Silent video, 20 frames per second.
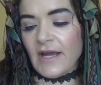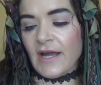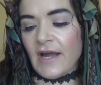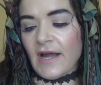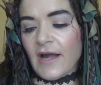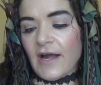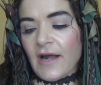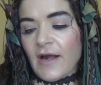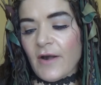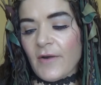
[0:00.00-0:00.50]

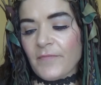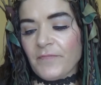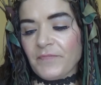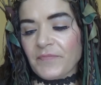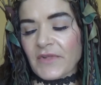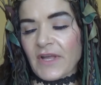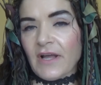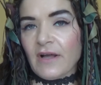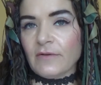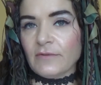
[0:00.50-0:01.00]

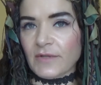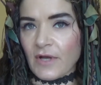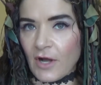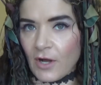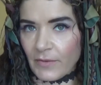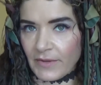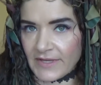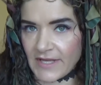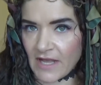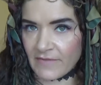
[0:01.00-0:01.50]
I will
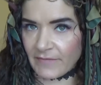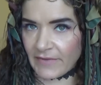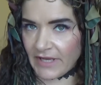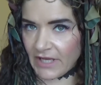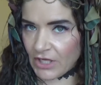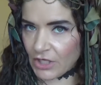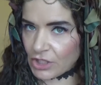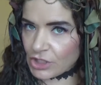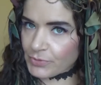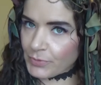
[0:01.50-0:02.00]
always have my
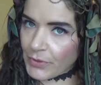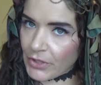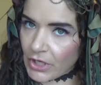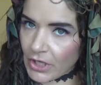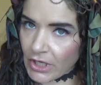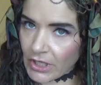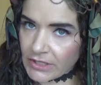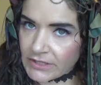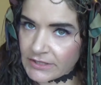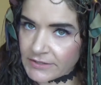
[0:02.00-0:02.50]
ears
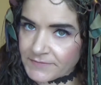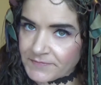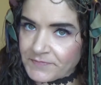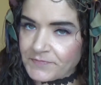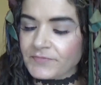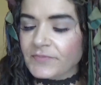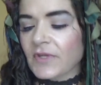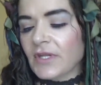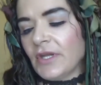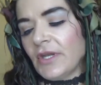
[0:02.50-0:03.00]
perked,
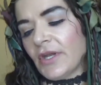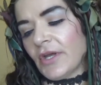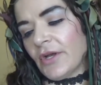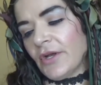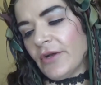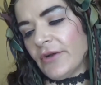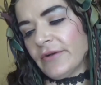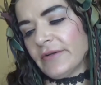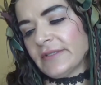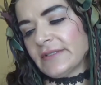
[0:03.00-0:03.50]
you know,
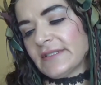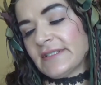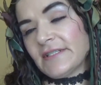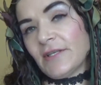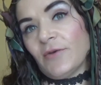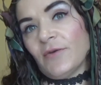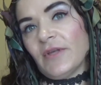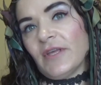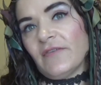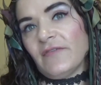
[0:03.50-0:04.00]
and
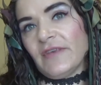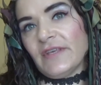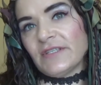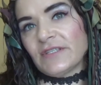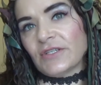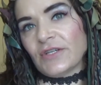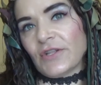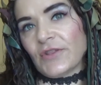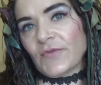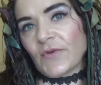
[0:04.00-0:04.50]
see if he's
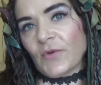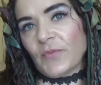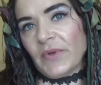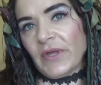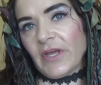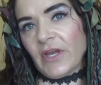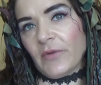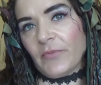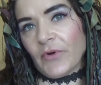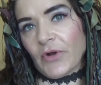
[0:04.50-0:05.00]
going to throw
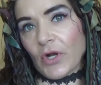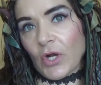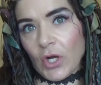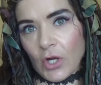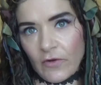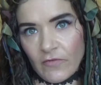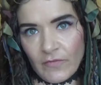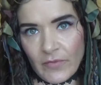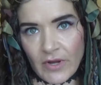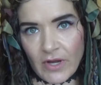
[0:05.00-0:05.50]
me any more
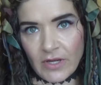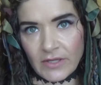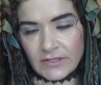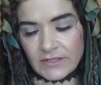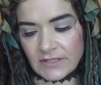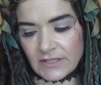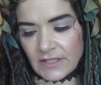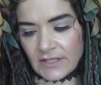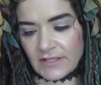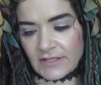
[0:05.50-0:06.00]

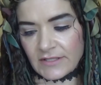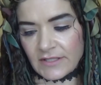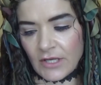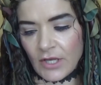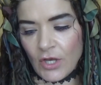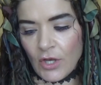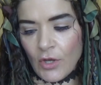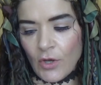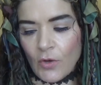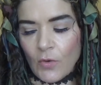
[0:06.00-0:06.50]
curveballs, because
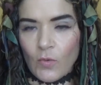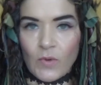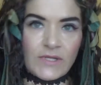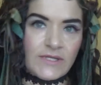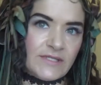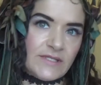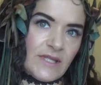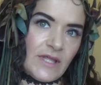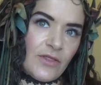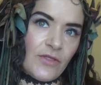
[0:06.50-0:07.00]

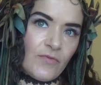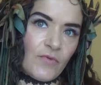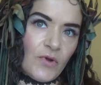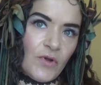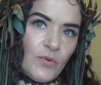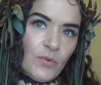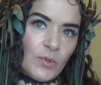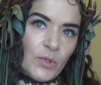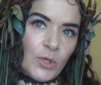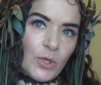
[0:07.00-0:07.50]
once they throw
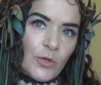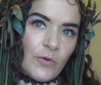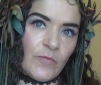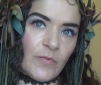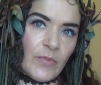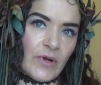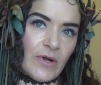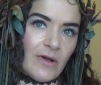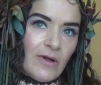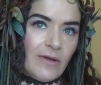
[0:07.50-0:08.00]
you a
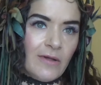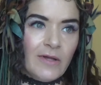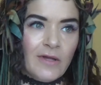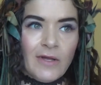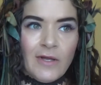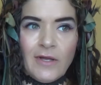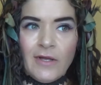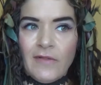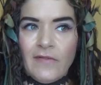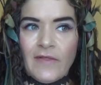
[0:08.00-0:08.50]
curveball,
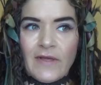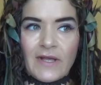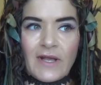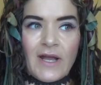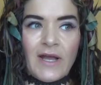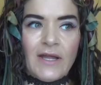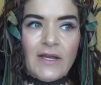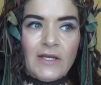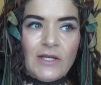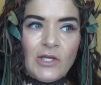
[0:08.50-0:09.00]
that
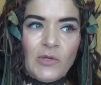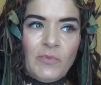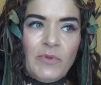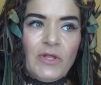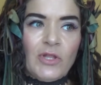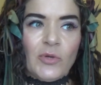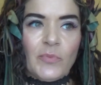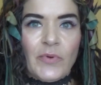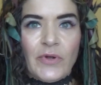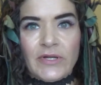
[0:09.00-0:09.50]
kind of could be
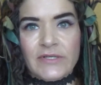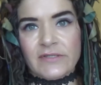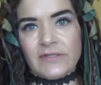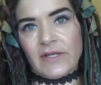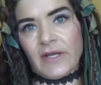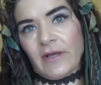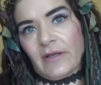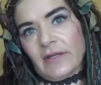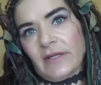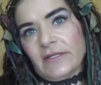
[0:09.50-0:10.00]
their
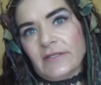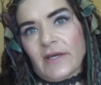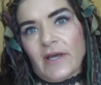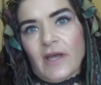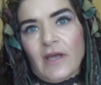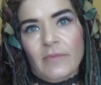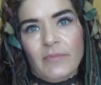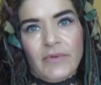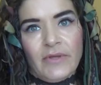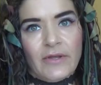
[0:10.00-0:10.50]
personality
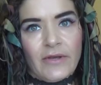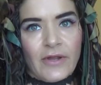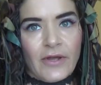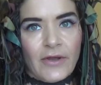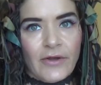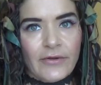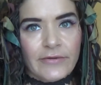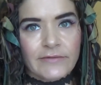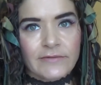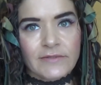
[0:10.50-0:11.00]
type, you
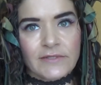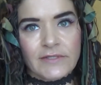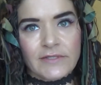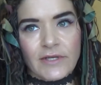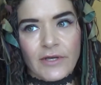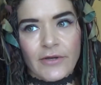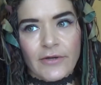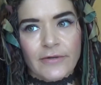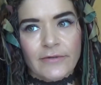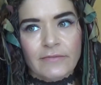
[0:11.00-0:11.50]
know.
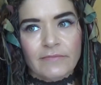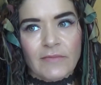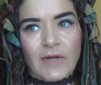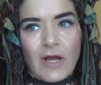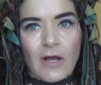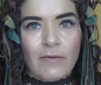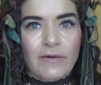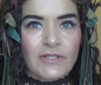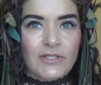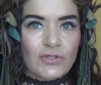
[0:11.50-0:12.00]
So
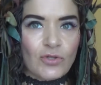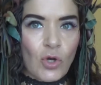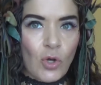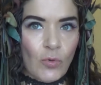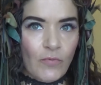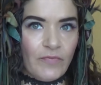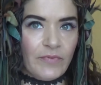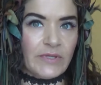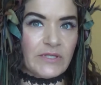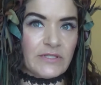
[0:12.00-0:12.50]
I always
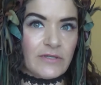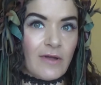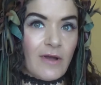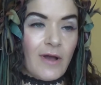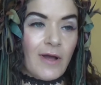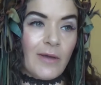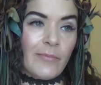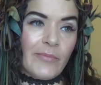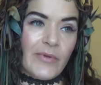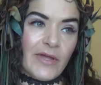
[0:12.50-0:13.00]
hope it's
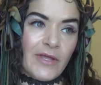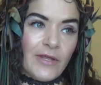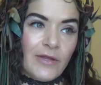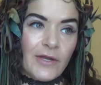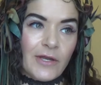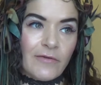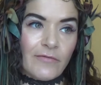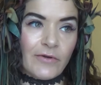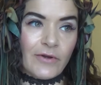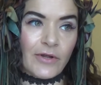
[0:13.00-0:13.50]
not, but you
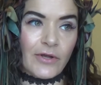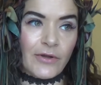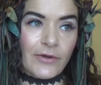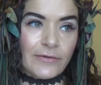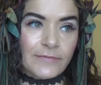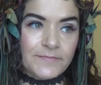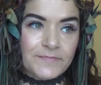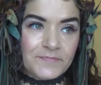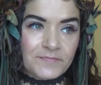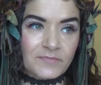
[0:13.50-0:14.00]
never
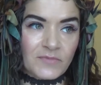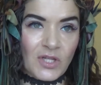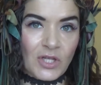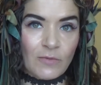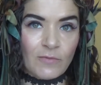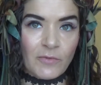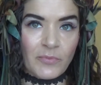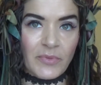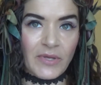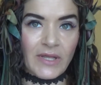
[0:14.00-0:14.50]
know.
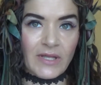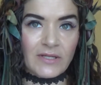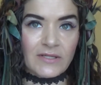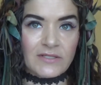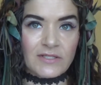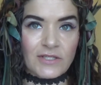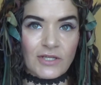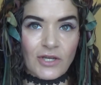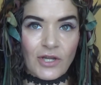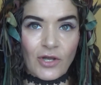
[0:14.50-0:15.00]
Human
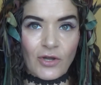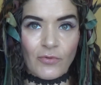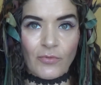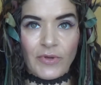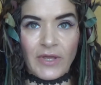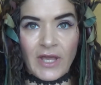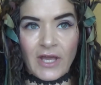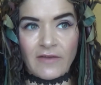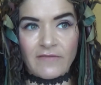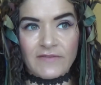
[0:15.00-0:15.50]
beings, you know,
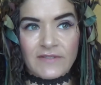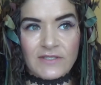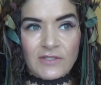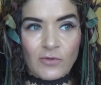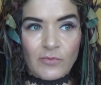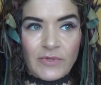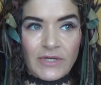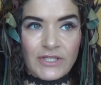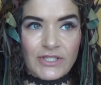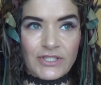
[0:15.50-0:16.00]
we have
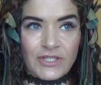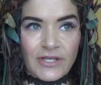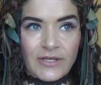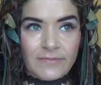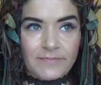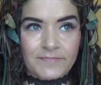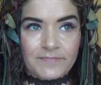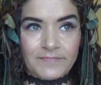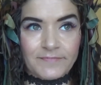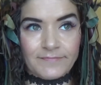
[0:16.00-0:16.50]
so much,
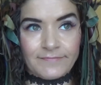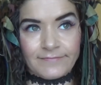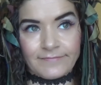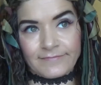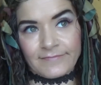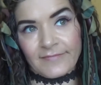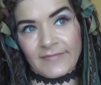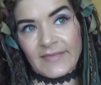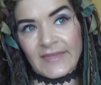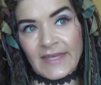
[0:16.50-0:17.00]

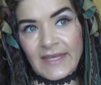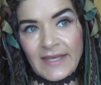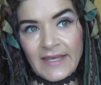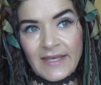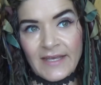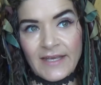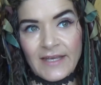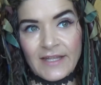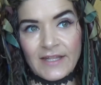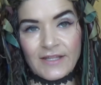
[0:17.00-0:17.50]

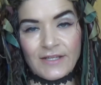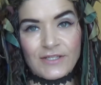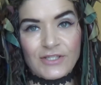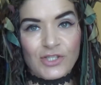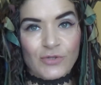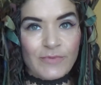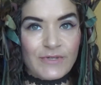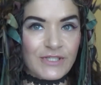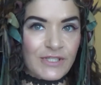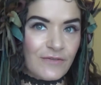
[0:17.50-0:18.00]
there's
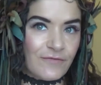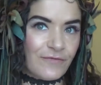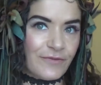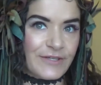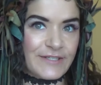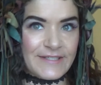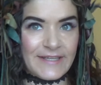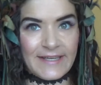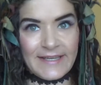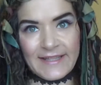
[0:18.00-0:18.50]
so much
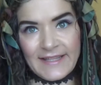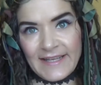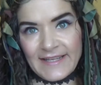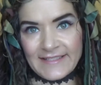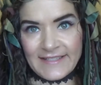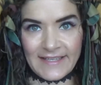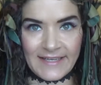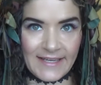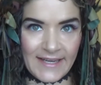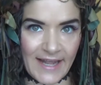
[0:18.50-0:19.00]
unforeseen
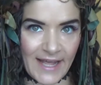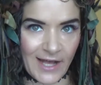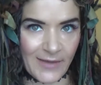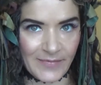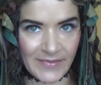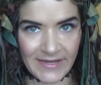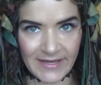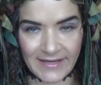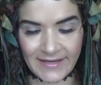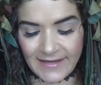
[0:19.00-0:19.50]
things that can
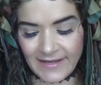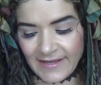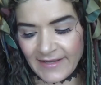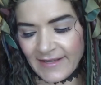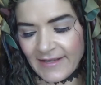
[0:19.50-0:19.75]
happen